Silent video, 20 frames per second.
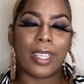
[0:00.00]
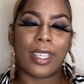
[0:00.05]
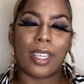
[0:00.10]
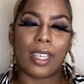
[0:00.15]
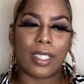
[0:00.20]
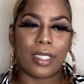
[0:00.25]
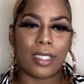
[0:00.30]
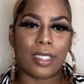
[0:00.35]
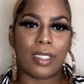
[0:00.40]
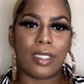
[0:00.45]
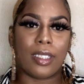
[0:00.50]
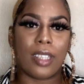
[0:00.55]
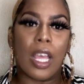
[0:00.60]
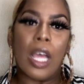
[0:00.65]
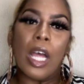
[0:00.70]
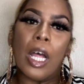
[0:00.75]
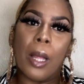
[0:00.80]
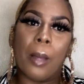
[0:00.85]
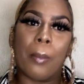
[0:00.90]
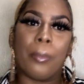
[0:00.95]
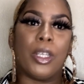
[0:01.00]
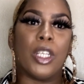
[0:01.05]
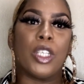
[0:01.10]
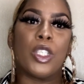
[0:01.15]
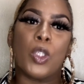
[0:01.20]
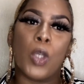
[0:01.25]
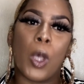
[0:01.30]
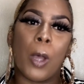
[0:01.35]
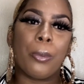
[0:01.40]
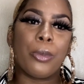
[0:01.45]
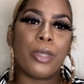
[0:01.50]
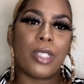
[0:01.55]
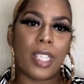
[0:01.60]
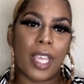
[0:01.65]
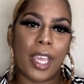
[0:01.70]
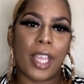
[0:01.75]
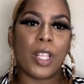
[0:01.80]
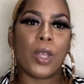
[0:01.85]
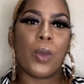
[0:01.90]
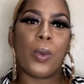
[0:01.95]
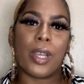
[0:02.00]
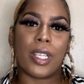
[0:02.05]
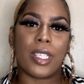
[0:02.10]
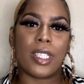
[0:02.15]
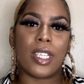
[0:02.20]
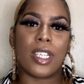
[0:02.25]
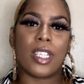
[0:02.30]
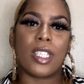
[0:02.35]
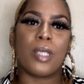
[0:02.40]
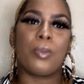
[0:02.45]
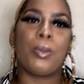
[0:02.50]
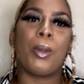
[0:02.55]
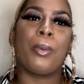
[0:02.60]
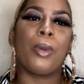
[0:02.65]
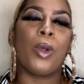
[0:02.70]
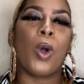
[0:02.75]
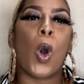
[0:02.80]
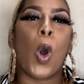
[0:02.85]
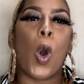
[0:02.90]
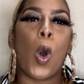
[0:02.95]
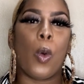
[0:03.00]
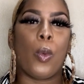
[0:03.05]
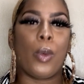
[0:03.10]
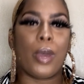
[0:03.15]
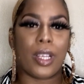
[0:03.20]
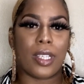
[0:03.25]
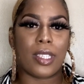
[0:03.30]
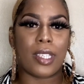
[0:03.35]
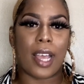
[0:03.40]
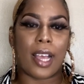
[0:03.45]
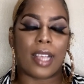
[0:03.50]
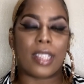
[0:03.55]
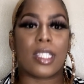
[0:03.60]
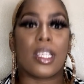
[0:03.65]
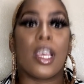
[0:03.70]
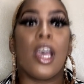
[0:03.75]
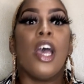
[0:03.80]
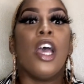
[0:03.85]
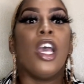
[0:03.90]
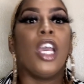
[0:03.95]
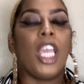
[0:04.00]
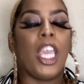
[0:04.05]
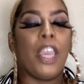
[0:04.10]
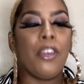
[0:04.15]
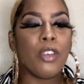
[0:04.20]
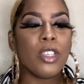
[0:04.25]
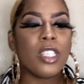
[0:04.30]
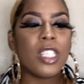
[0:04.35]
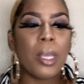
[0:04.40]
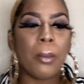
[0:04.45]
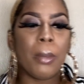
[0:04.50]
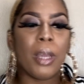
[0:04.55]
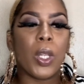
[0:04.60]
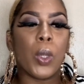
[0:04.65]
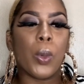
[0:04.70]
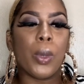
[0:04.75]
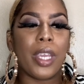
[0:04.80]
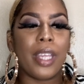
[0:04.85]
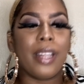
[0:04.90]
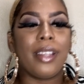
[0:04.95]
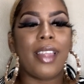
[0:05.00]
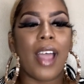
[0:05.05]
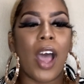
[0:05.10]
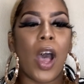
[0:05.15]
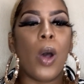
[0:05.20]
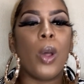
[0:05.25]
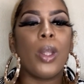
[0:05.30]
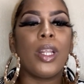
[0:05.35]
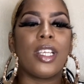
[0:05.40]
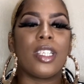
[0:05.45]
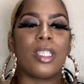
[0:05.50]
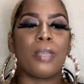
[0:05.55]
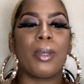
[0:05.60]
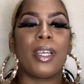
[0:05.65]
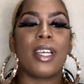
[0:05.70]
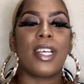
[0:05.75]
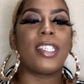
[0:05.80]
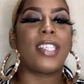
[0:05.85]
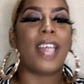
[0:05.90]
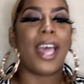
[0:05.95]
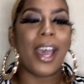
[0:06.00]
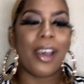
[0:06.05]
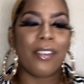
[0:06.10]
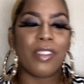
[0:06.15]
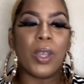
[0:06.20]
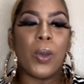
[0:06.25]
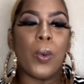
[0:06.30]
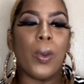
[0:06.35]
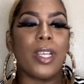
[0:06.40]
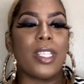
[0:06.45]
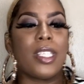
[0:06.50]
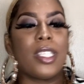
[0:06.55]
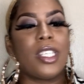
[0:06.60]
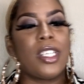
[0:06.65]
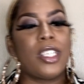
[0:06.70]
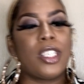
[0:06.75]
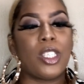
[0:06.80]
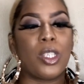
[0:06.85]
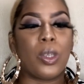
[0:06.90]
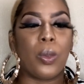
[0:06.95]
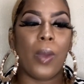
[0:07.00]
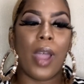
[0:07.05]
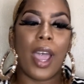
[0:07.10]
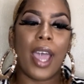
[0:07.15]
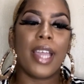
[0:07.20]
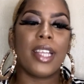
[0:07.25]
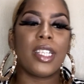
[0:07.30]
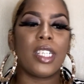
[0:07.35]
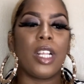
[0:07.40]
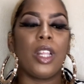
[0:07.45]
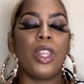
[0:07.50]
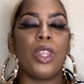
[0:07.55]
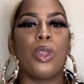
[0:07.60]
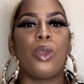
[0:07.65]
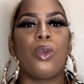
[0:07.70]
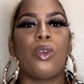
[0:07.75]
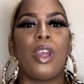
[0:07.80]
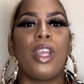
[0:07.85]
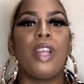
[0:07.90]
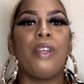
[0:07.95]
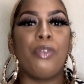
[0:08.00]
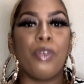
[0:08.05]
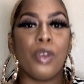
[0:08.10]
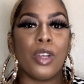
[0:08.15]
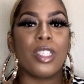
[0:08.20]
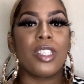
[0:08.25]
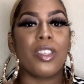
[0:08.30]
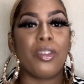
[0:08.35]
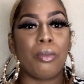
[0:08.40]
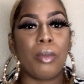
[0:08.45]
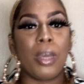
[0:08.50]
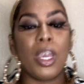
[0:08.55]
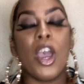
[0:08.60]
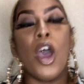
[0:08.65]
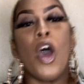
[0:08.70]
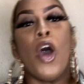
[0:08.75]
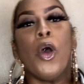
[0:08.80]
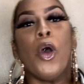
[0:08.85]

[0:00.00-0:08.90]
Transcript: yes the top 10 questions people always ask if you see me looking down is because i have the questions right in, in front of me